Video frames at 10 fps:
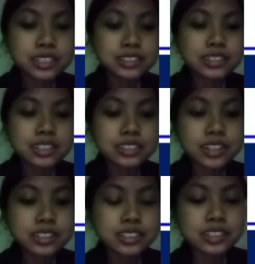the third
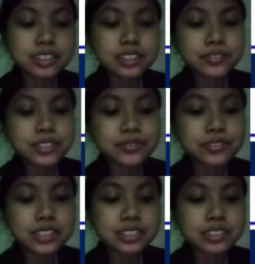conditional
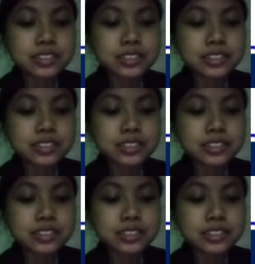refers